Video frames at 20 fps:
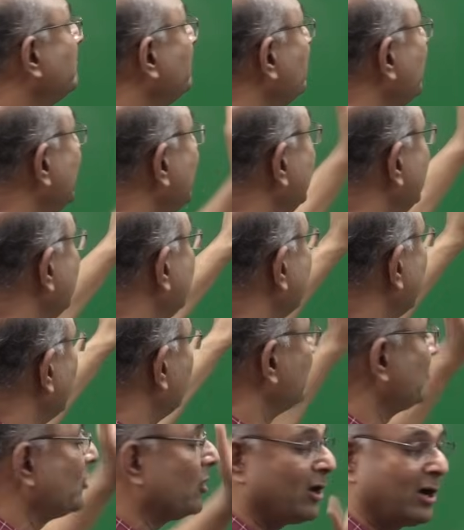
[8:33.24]

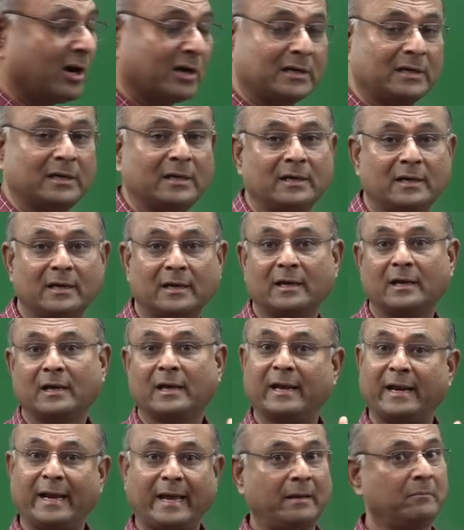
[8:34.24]
not
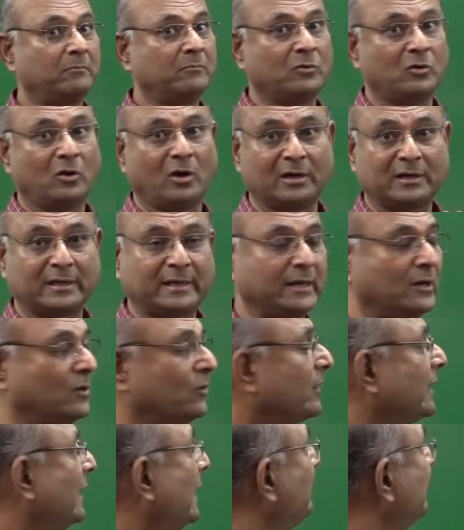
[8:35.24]
gram, not
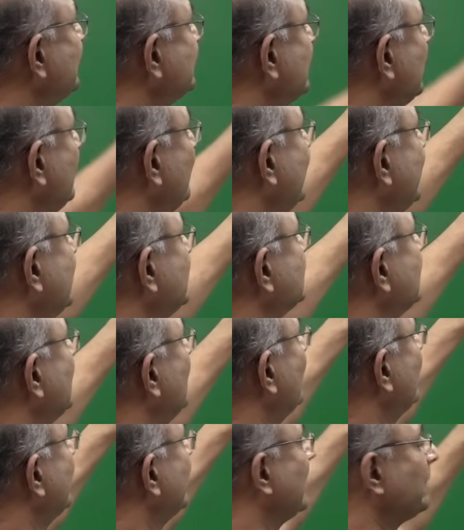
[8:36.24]
kilogram. SI unit is
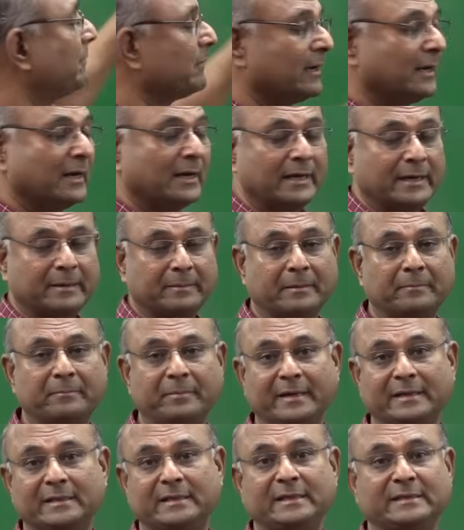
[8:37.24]
kilogram.
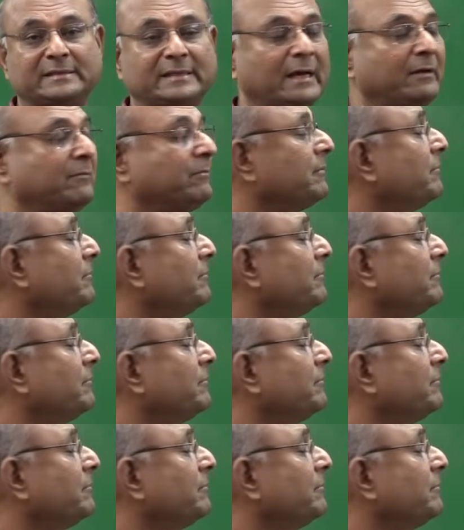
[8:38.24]
Remember, these have